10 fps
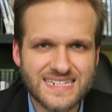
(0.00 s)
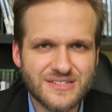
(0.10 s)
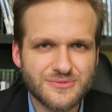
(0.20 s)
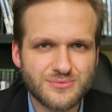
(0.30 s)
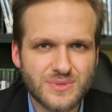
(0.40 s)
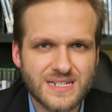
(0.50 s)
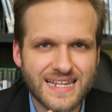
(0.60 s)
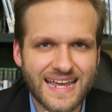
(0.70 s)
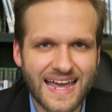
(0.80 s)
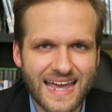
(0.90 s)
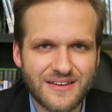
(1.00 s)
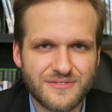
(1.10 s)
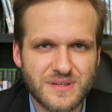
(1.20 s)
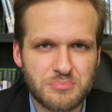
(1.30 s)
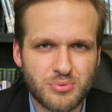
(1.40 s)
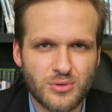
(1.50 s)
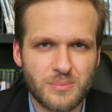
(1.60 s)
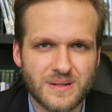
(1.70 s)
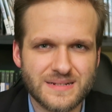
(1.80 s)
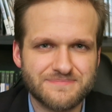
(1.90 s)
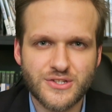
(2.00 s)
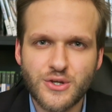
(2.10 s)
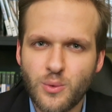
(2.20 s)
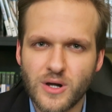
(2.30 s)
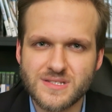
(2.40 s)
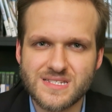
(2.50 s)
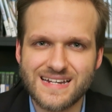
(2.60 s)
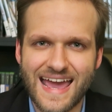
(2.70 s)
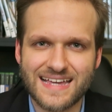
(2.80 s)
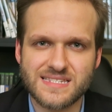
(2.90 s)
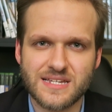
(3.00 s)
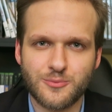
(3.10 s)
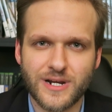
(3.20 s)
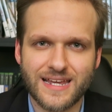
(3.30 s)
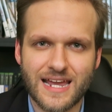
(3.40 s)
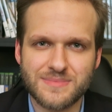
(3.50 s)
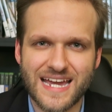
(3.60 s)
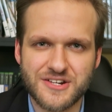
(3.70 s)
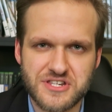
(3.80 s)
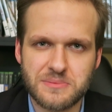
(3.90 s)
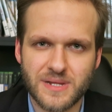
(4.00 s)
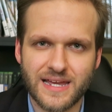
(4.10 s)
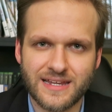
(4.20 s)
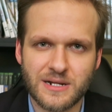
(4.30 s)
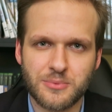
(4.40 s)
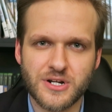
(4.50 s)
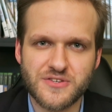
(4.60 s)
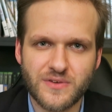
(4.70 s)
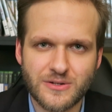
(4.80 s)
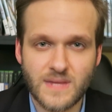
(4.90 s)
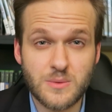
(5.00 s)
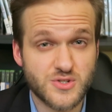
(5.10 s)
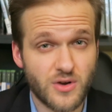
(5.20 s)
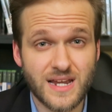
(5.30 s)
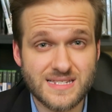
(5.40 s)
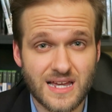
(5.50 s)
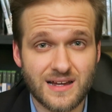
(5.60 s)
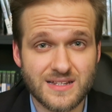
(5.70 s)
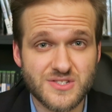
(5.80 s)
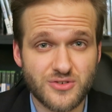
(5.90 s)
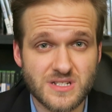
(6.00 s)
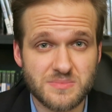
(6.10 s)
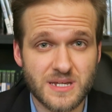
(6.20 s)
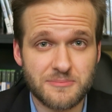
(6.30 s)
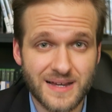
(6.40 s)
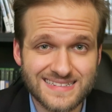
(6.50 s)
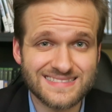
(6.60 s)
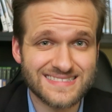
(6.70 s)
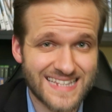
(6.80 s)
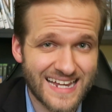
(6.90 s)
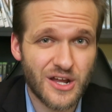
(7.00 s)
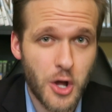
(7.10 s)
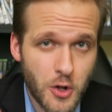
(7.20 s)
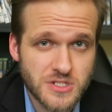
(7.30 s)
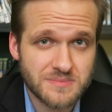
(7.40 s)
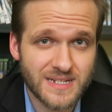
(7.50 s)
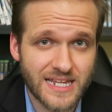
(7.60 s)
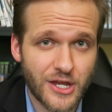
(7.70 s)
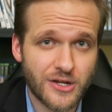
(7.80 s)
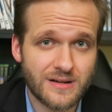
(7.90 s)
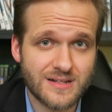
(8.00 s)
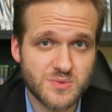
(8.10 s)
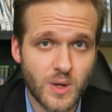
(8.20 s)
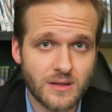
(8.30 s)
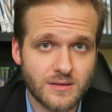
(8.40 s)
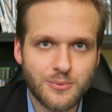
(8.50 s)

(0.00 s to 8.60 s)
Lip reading: Didn't really have the proper nuance and accent when it came to actually playing in a British film. He was trying his hardest, trust me, but that ultimately hurt it as well.